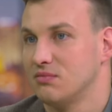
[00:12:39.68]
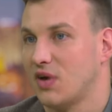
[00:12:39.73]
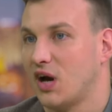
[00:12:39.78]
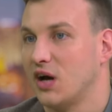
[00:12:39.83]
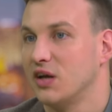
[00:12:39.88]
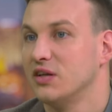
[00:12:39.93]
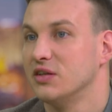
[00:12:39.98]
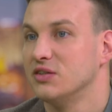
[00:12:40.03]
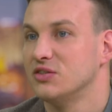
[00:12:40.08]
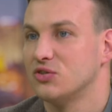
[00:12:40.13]

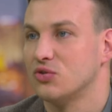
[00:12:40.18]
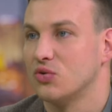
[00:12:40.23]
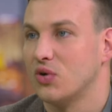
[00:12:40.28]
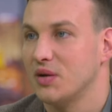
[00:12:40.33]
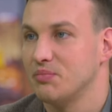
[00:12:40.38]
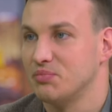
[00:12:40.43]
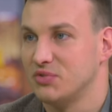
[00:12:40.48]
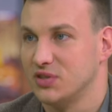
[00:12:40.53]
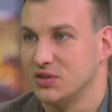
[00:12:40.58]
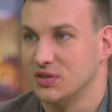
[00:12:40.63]

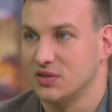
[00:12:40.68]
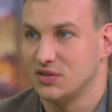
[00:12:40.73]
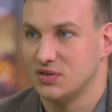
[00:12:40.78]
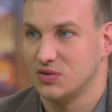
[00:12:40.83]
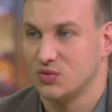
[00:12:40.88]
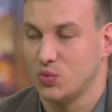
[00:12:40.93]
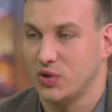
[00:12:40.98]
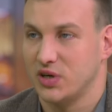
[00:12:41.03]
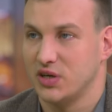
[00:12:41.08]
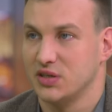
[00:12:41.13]
uninterrupted
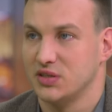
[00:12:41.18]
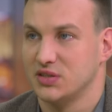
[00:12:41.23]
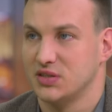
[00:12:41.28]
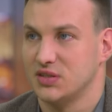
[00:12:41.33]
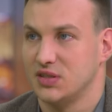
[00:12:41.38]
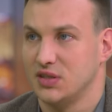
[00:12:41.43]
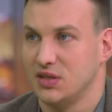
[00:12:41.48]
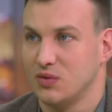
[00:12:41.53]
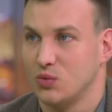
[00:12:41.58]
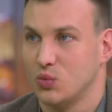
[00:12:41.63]
so where,
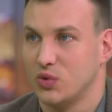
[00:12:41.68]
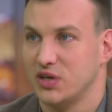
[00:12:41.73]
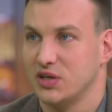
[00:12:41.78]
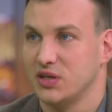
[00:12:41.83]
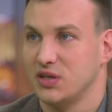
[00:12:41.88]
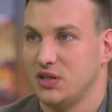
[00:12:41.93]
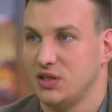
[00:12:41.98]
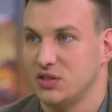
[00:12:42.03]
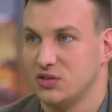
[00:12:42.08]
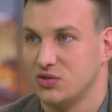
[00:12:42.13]
it's, where
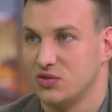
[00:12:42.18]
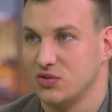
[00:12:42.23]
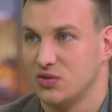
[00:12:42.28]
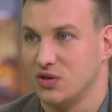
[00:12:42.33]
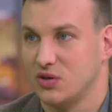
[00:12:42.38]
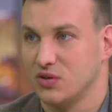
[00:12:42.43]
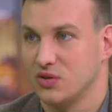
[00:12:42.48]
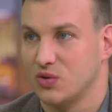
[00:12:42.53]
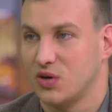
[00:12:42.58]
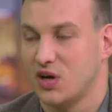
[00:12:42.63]
it needs to
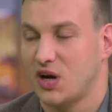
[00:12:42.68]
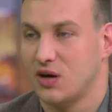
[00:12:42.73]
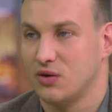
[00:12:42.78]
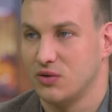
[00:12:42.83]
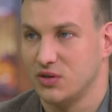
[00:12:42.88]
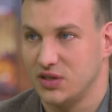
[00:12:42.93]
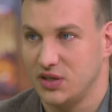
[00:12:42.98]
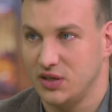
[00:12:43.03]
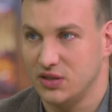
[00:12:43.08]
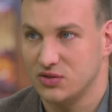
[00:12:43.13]
go and
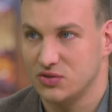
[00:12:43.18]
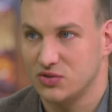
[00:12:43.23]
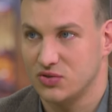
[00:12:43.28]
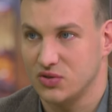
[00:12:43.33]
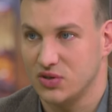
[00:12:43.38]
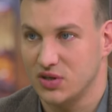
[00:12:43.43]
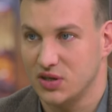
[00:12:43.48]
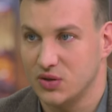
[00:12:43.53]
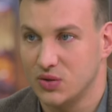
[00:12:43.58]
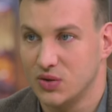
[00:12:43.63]
how it needs
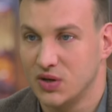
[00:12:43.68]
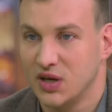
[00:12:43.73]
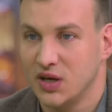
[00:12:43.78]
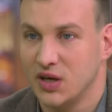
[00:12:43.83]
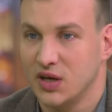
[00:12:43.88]
to go.